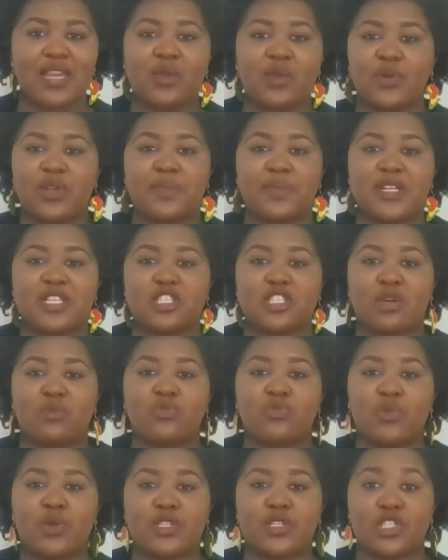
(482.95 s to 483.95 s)
I didn't want to be in
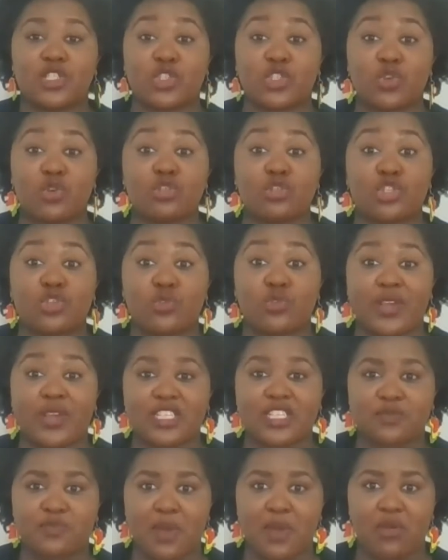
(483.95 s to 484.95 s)
someone's social
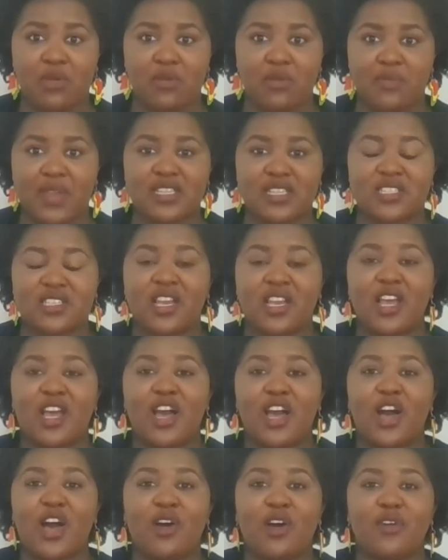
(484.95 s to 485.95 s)
experiment
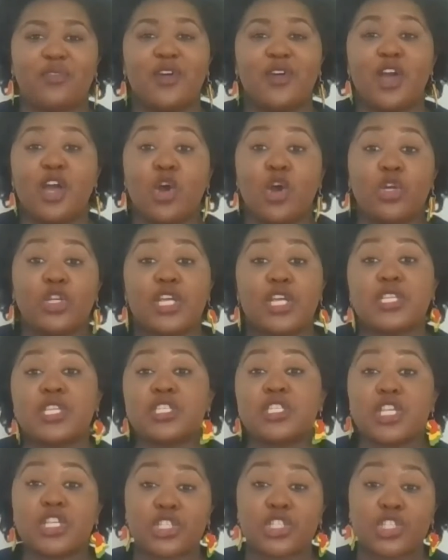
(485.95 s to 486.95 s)
of, this
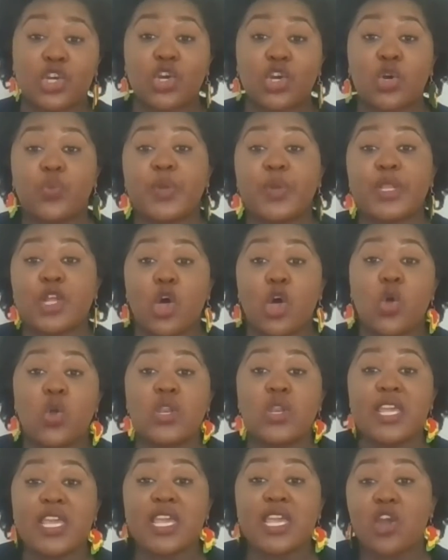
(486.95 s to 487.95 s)
is a school with
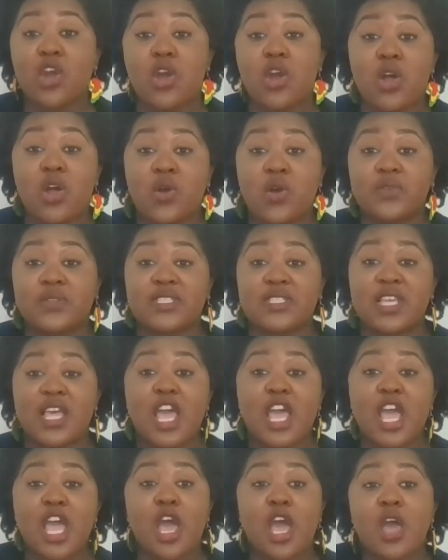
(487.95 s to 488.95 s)
only girls
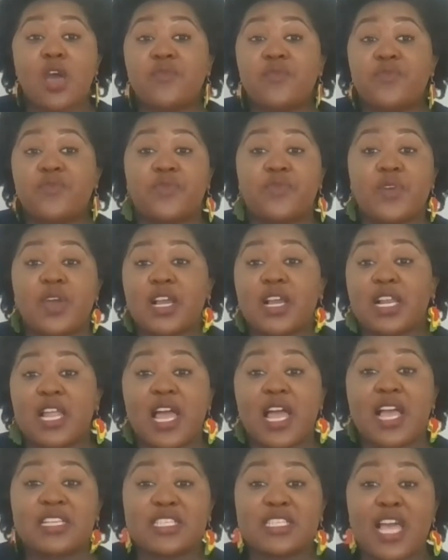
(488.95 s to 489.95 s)
of a
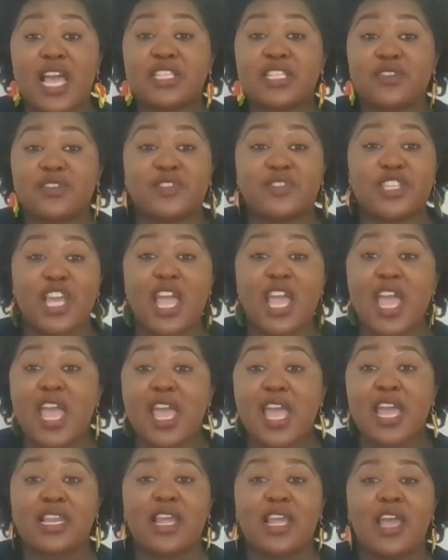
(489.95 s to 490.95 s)
class size of
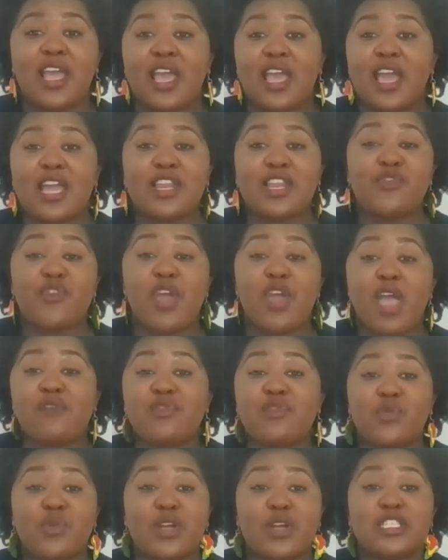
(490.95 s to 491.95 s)
10, and if
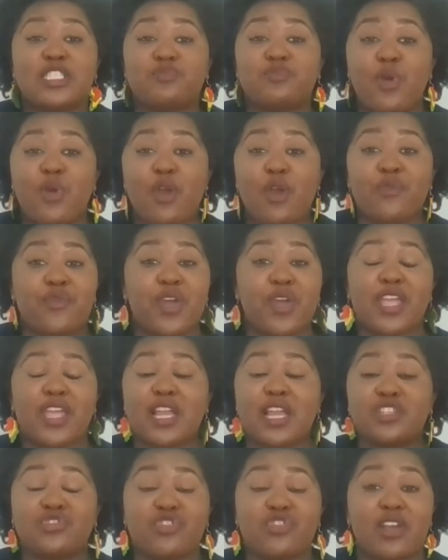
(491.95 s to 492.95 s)
everyone's perfect
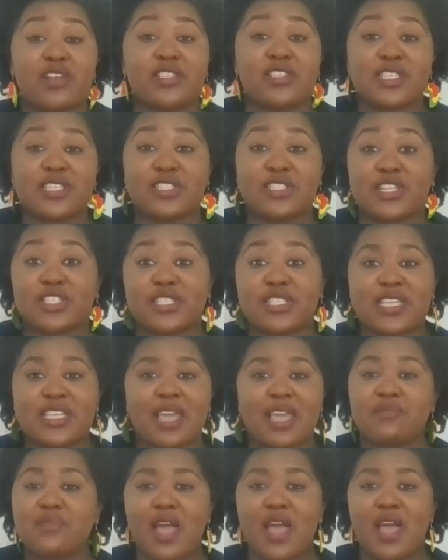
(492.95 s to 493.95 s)
and dresses the
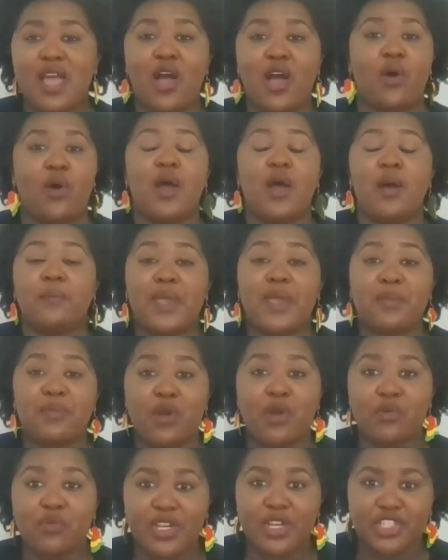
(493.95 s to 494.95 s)
same. No.
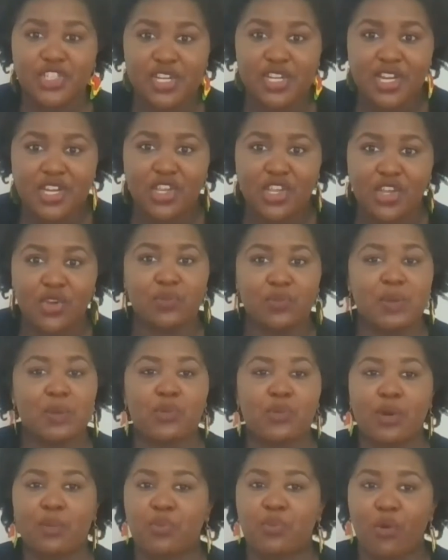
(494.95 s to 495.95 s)
People are richer than you.
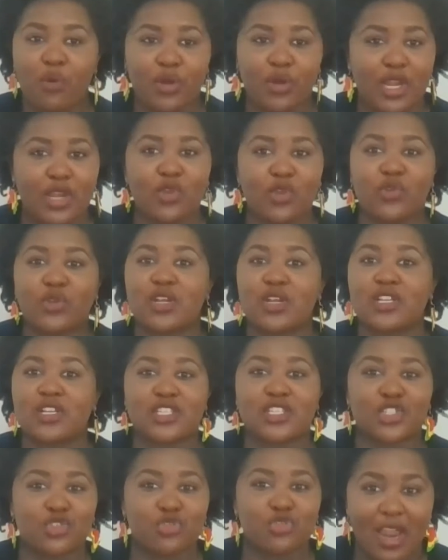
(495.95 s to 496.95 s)
People are poorer than you. The
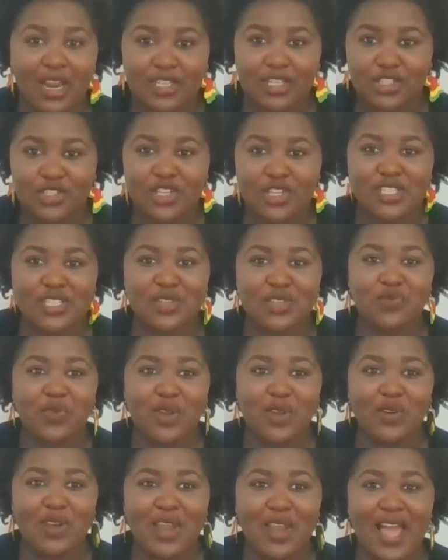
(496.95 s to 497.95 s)
distractions in
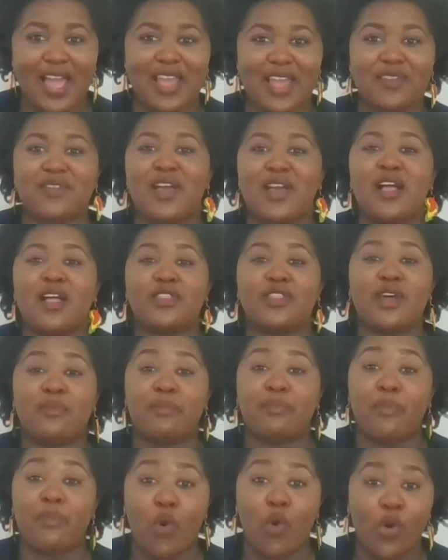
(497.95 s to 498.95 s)
real life,
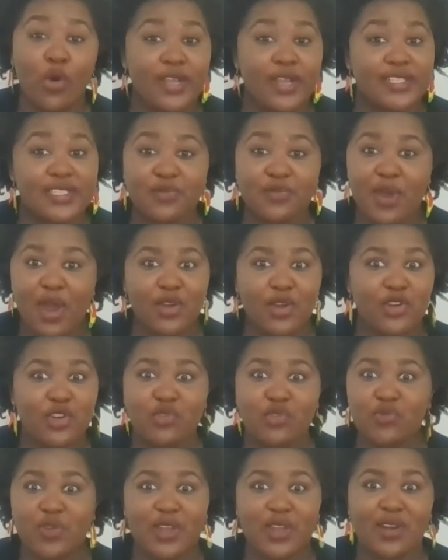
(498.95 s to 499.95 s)
the boys around
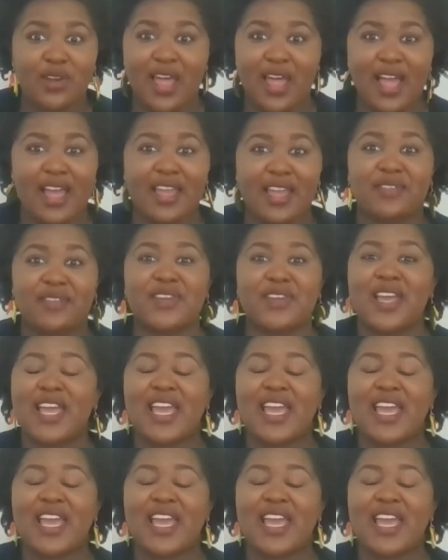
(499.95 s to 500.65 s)
you in real life.